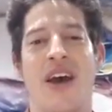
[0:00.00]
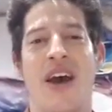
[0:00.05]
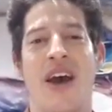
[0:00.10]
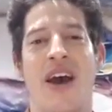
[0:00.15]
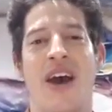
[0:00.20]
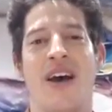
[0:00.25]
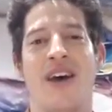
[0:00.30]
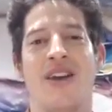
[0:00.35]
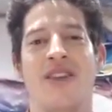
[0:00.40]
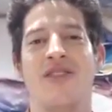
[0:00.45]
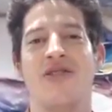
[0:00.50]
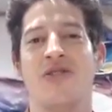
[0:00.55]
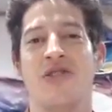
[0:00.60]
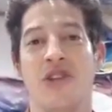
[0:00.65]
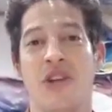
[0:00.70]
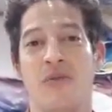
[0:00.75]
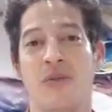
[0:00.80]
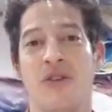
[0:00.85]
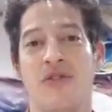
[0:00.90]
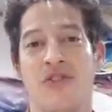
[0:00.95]
And there's a
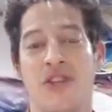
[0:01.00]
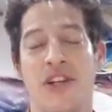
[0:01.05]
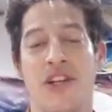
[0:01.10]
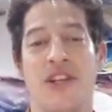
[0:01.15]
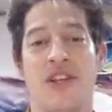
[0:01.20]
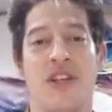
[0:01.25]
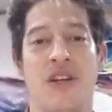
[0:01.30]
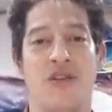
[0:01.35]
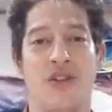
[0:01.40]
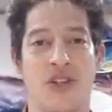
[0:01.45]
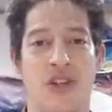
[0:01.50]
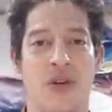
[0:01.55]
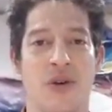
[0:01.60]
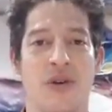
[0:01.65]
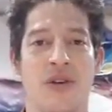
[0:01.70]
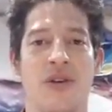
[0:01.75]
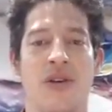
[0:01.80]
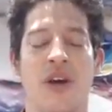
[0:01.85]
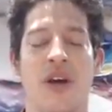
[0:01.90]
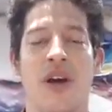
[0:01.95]
number of studies that have
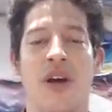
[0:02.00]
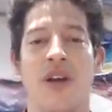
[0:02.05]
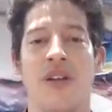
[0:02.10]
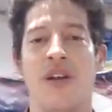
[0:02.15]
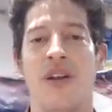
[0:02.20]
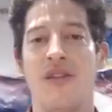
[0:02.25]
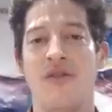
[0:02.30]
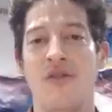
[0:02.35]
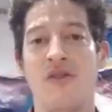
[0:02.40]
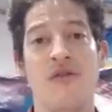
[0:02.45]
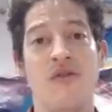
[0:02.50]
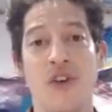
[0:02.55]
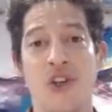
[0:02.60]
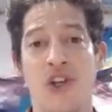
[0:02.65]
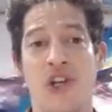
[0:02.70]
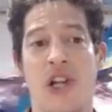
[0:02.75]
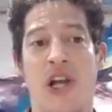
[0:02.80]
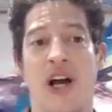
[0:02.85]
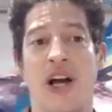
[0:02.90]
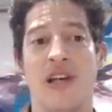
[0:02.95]
shown that if you
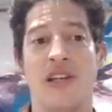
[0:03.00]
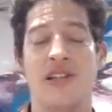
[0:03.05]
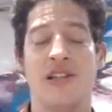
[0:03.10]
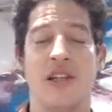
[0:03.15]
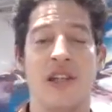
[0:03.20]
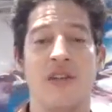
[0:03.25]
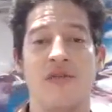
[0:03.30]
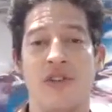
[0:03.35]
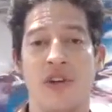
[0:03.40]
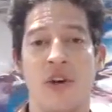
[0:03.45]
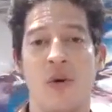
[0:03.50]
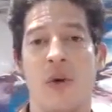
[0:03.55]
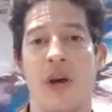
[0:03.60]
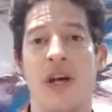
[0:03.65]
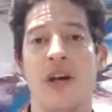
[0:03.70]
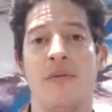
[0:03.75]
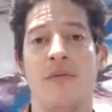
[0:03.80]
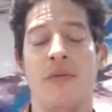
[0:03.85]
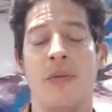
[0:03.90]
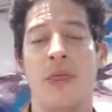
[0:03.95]
visualize lifting a
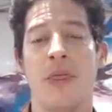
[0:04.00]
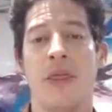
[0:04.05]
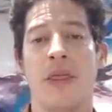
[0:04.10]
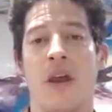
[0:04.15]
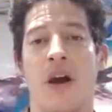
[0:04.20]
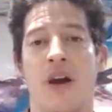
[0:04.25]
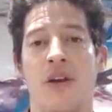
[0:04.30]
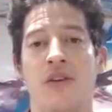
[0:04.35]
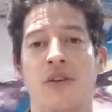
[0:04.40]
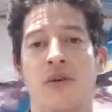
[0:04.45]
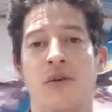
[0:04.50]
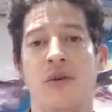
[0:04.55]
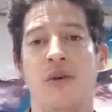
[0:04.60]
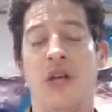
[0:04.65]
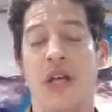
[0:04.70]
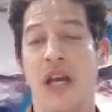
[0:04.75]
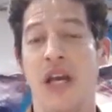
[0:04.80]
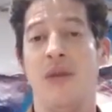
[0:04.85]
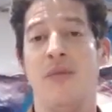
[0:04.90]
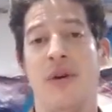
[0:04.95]
weight, you
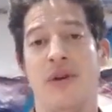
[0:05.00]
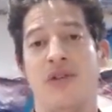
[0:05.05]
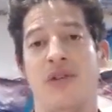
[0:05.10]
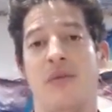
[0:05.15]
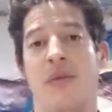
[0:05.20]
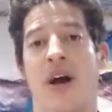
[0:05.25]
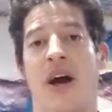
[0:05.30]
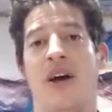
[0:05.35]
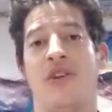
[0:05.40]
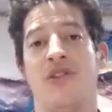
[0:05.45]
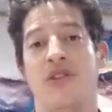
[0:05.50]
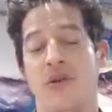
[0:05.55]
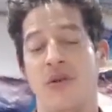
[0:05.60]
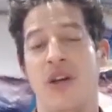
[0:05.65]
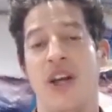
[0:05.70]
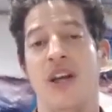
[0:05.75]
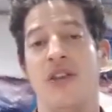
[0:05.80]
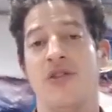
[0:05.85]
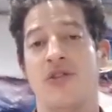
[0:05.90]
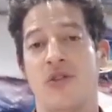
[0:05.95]
gain muscle mass and you
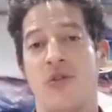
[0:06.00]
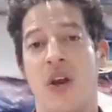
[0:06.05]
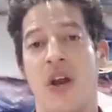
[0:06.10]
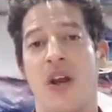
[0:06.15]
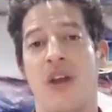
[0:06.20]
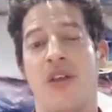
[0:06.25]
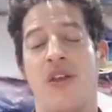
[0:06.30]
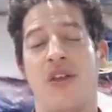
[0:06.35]
gain strength